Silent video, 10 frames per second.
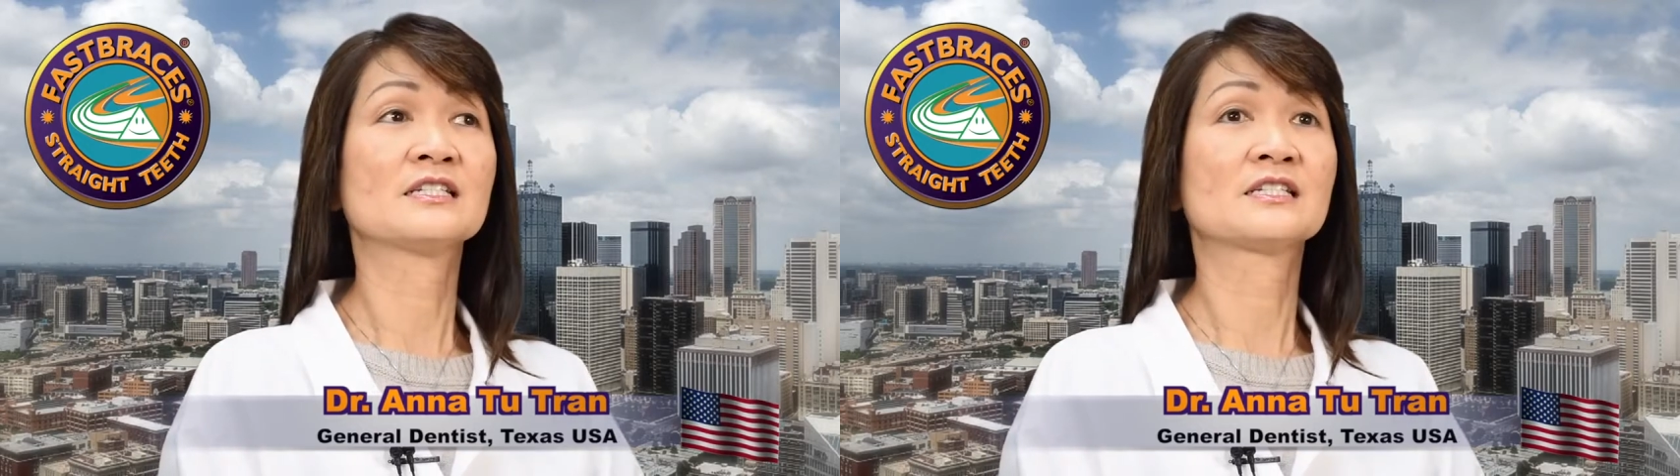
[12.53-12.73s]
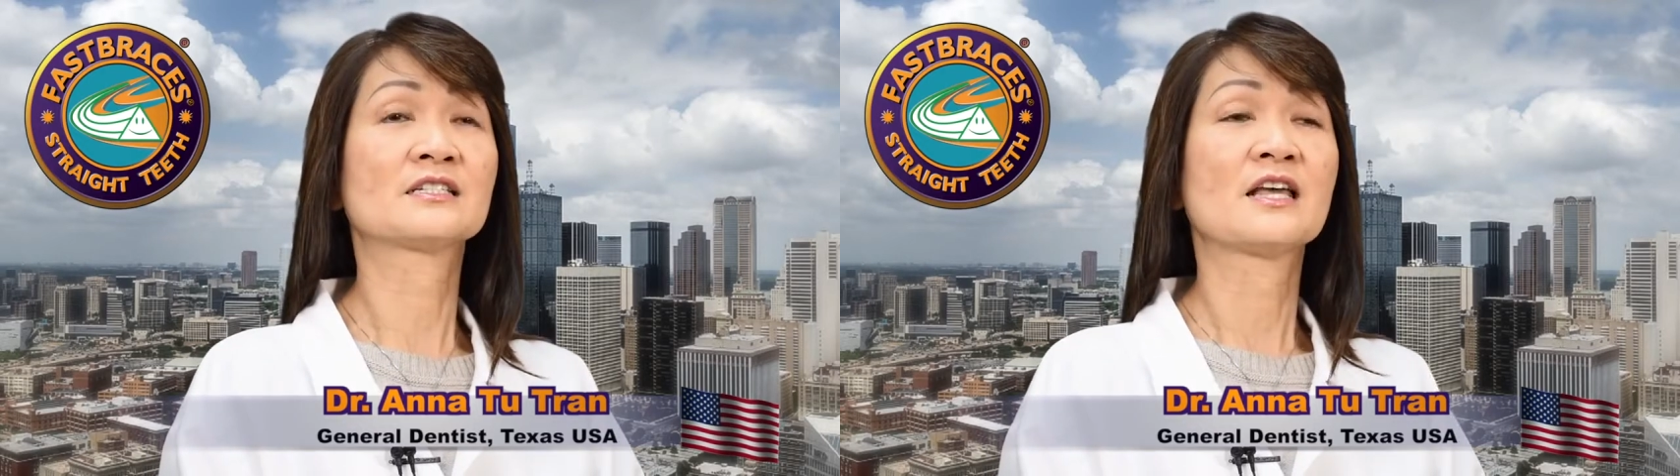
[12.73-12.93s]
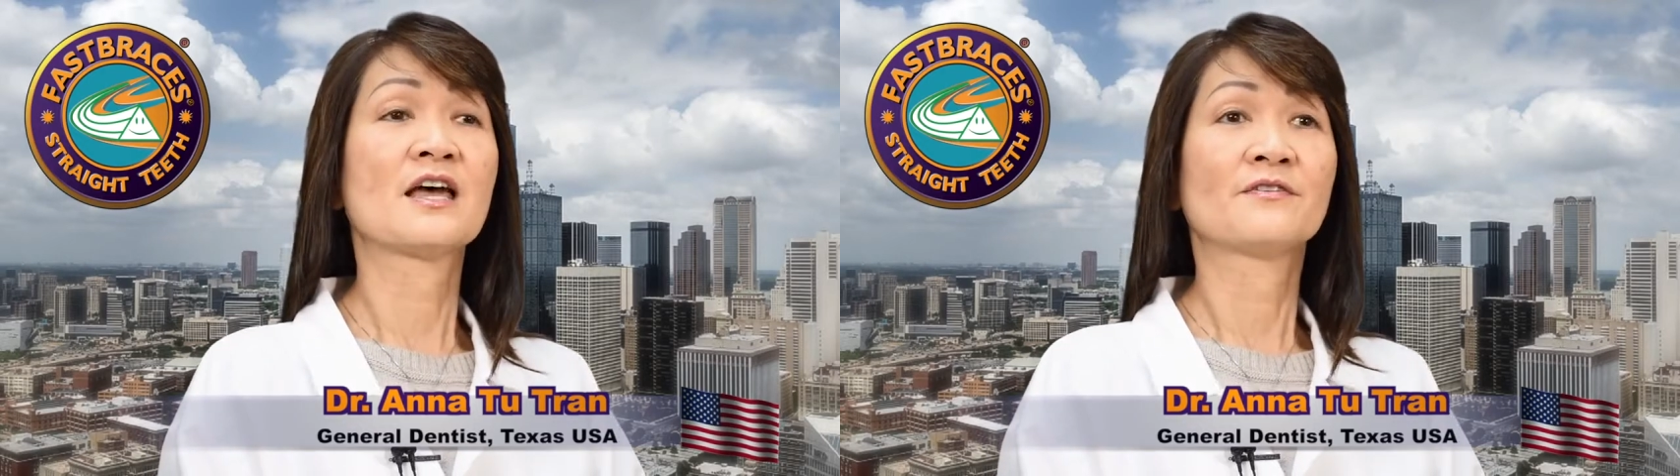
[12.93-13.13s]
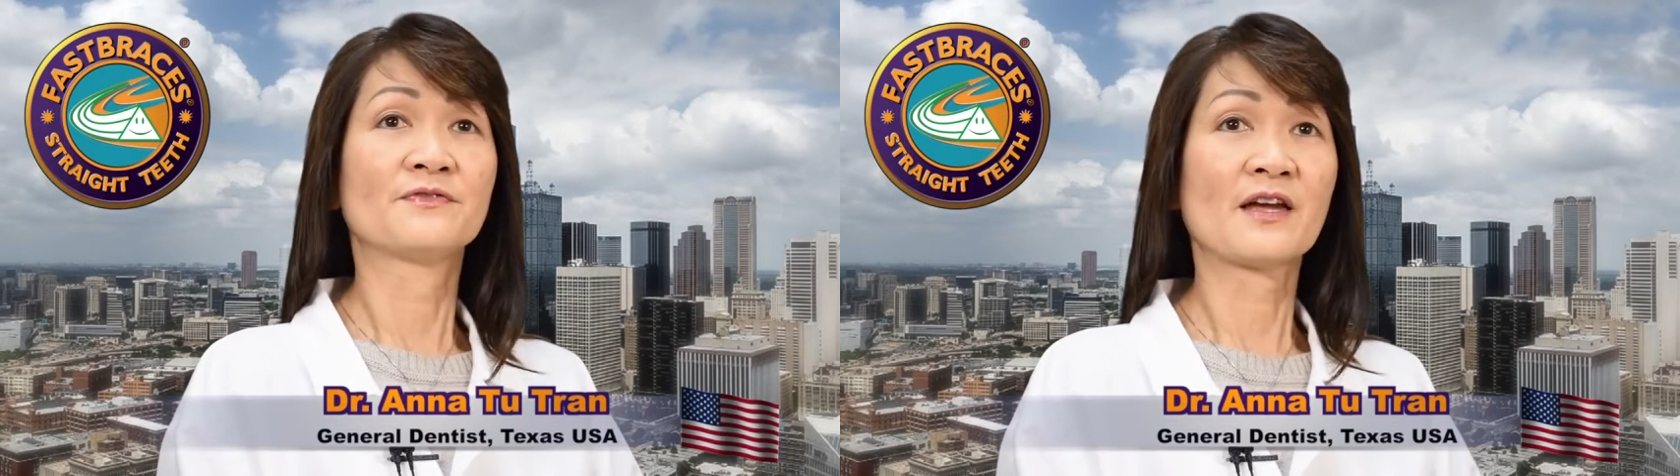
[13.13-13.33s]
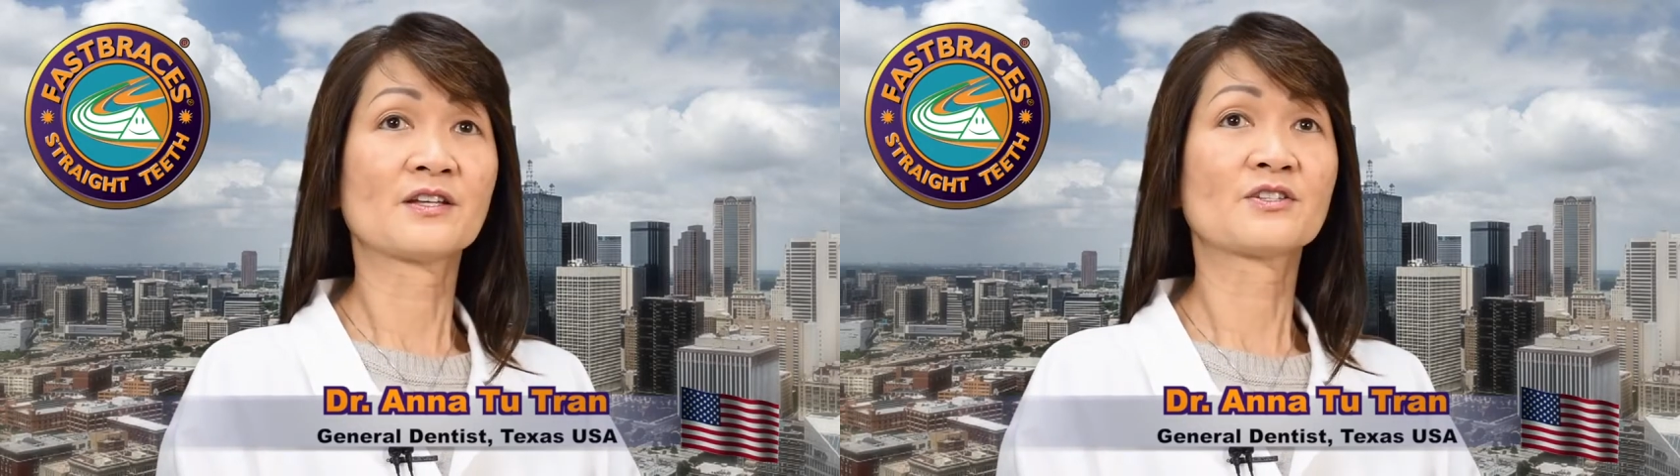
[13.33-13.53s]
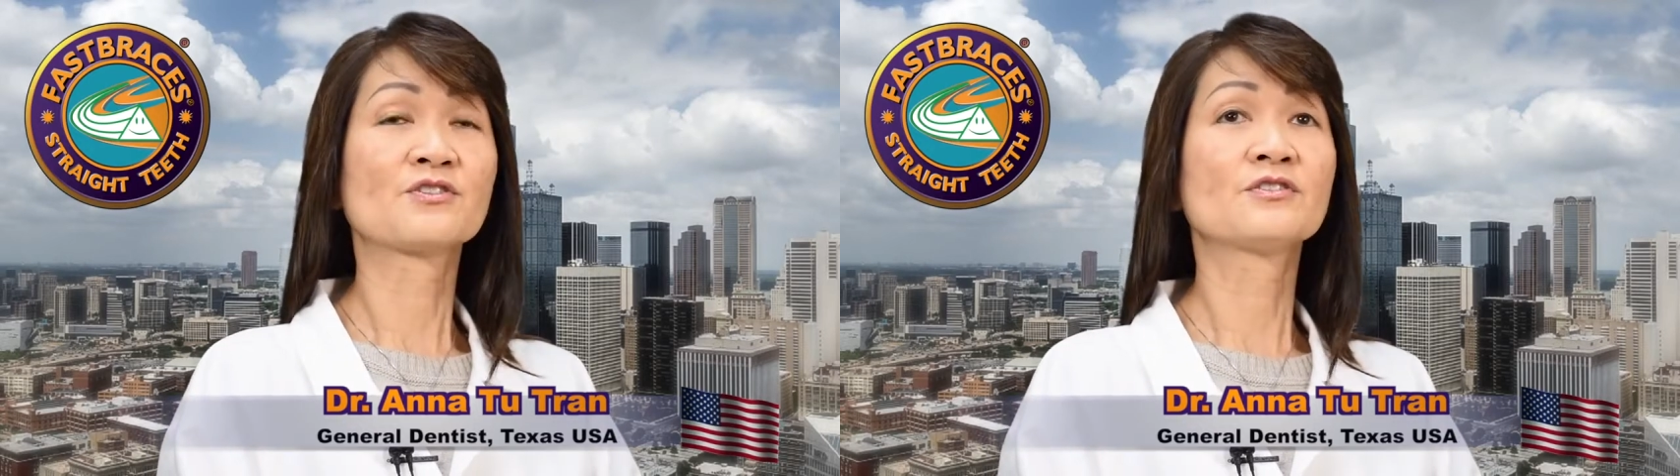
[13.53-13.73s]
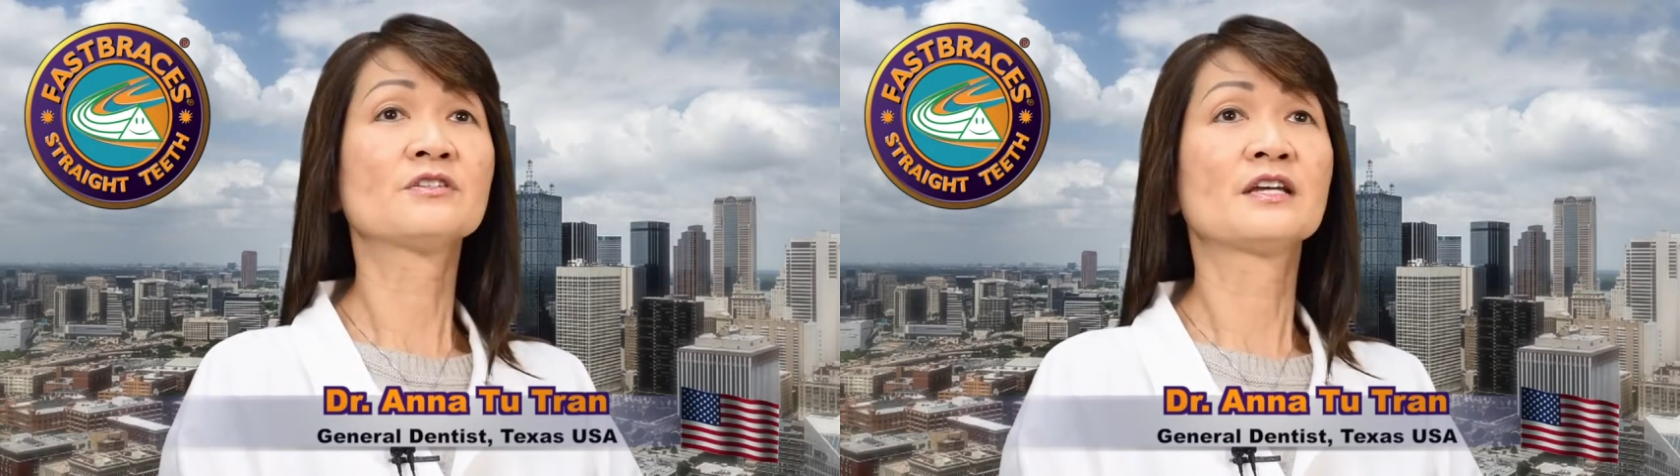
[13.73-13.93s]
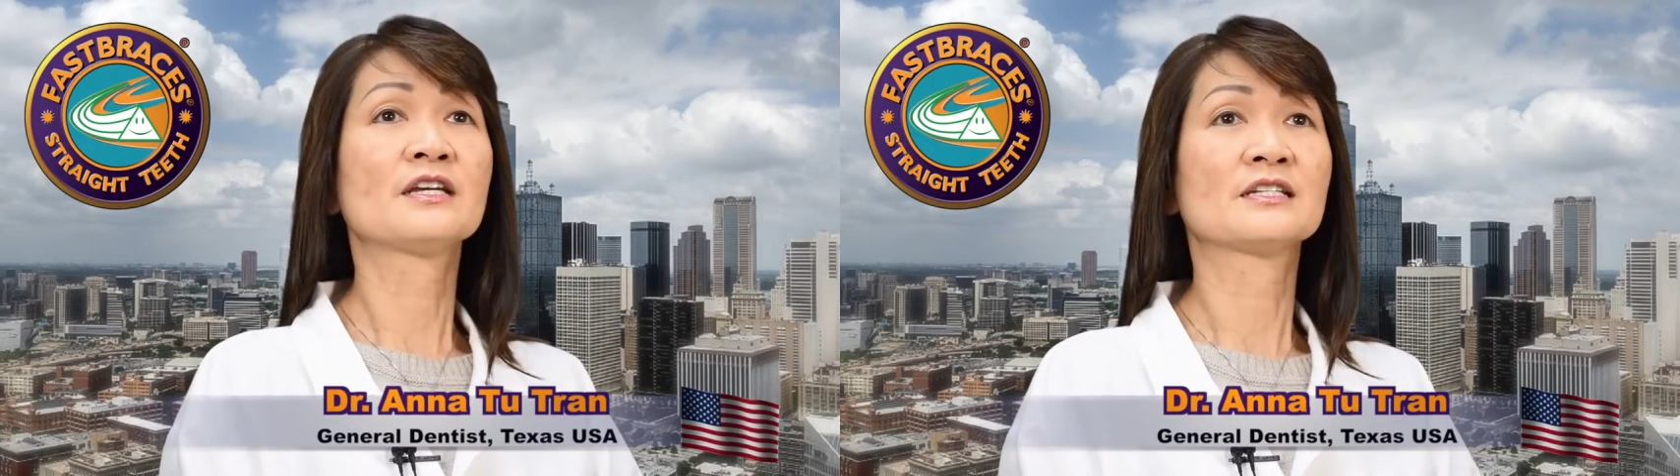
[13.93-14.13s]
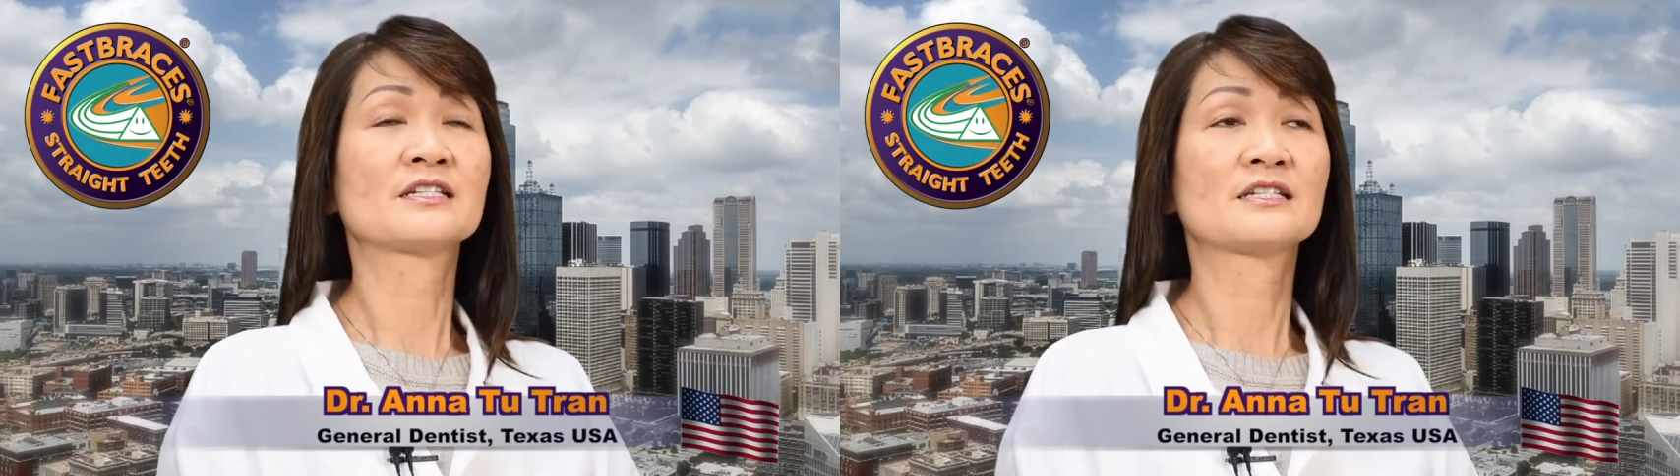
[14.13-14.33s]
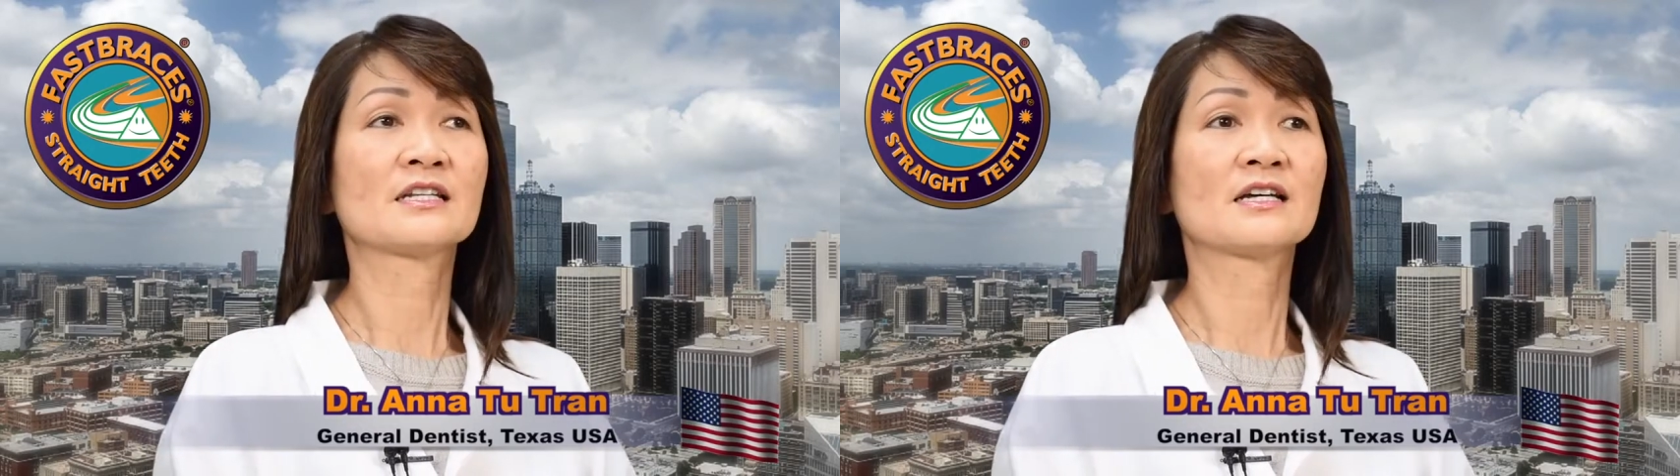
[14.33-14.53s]
It's faster.
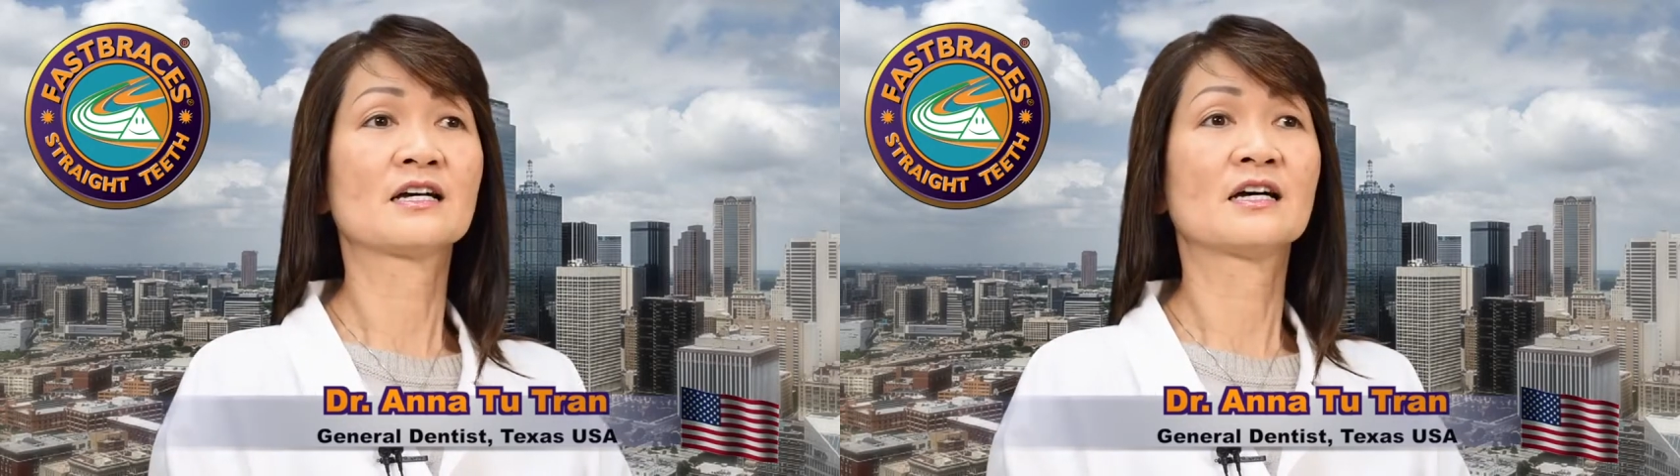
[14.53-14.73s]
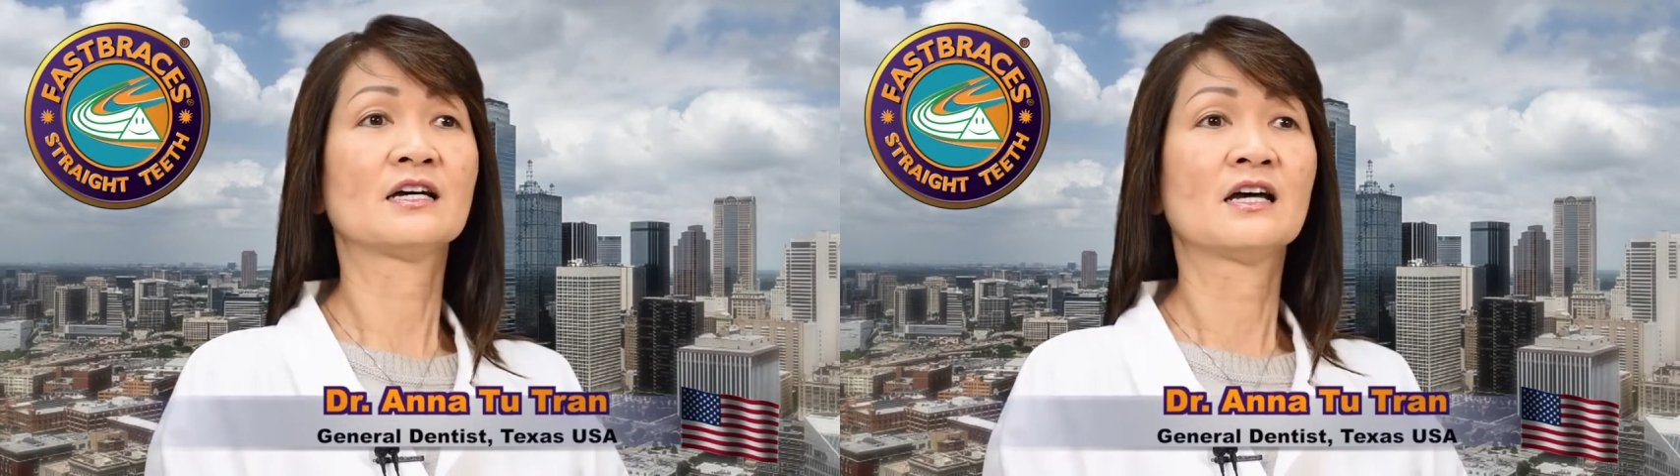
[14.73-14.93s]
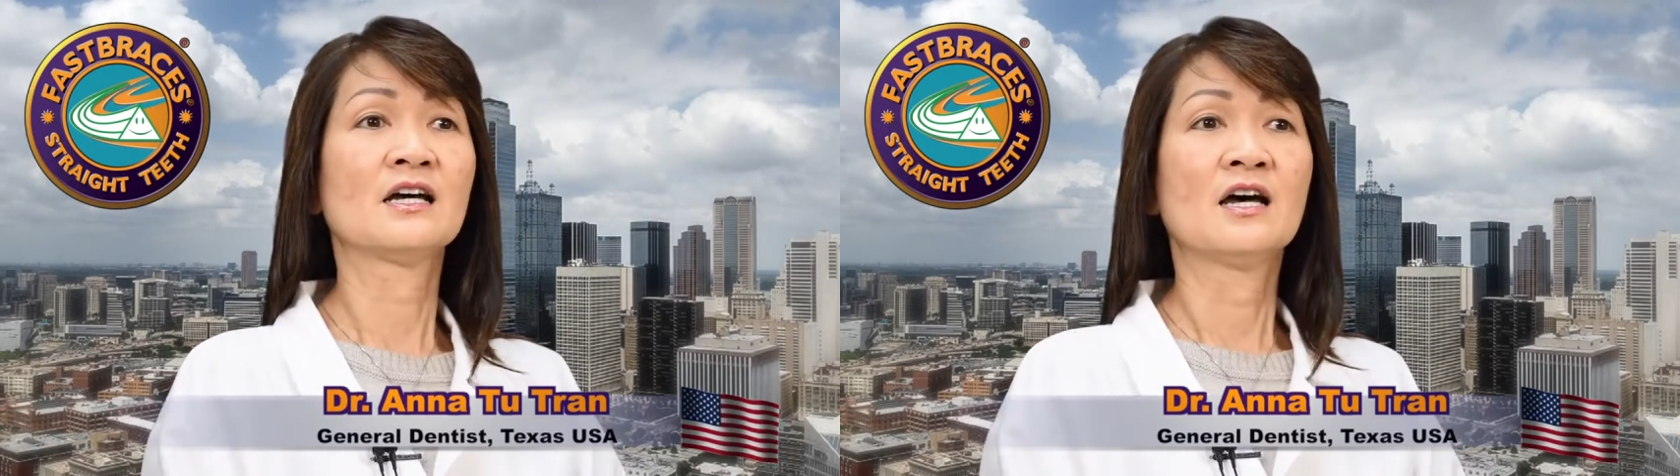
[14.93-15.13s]
It's uh,